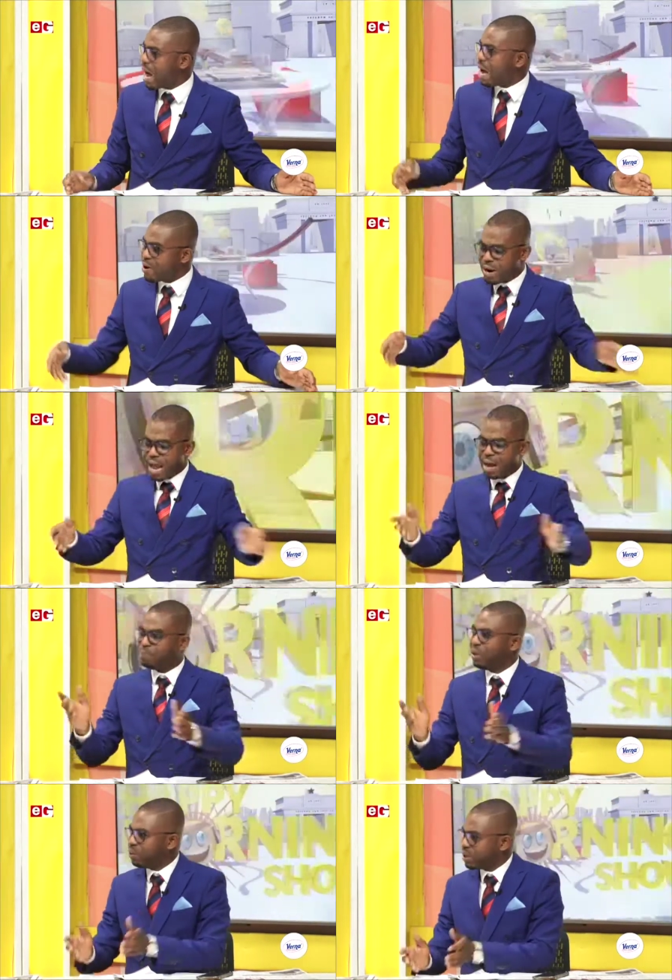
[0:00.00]
are not
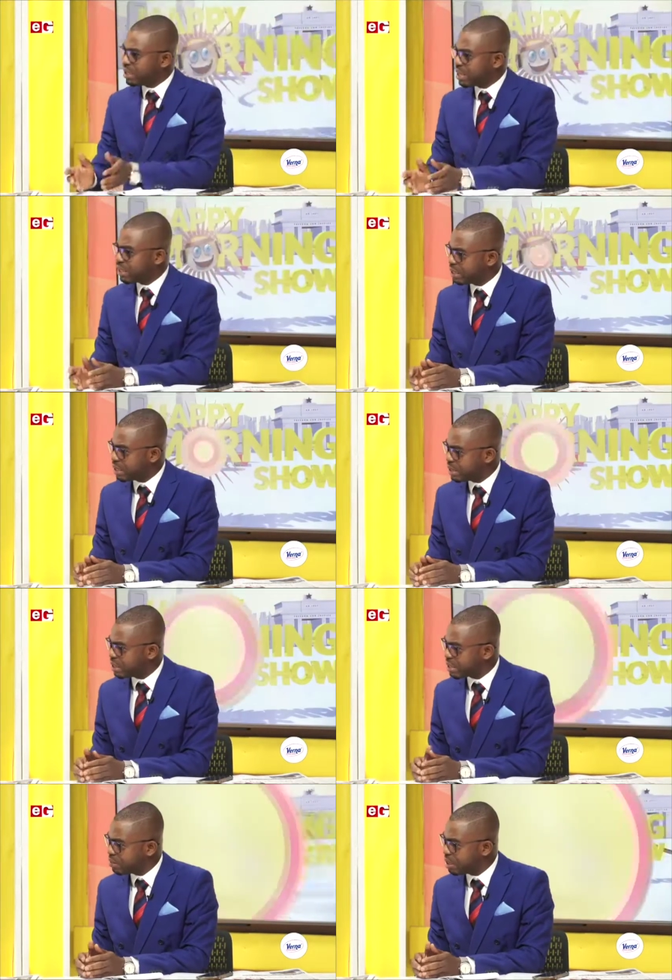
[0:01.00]
happy with certain things the
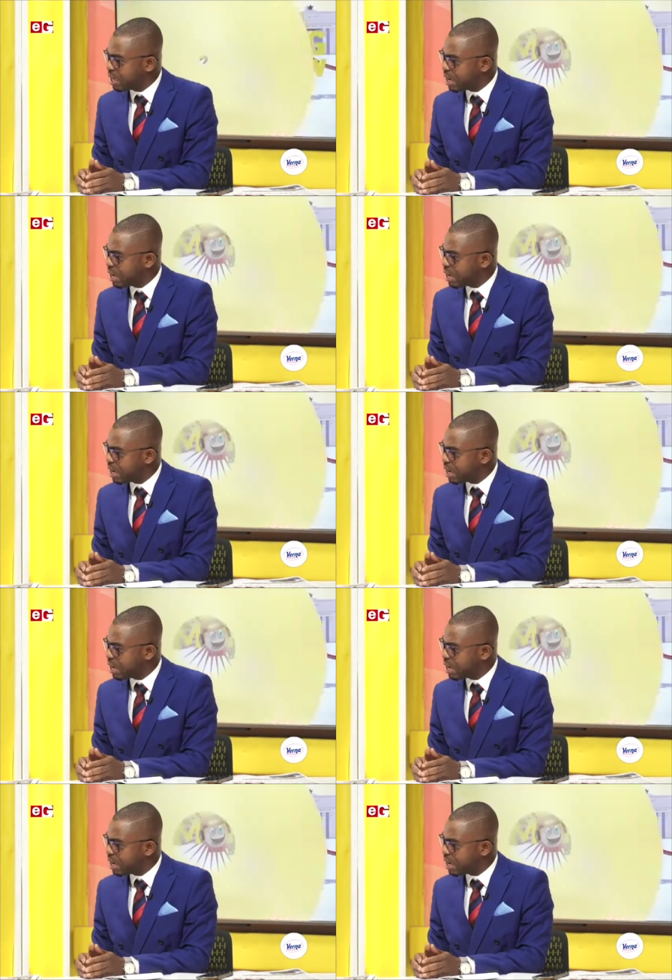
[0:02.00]
speaker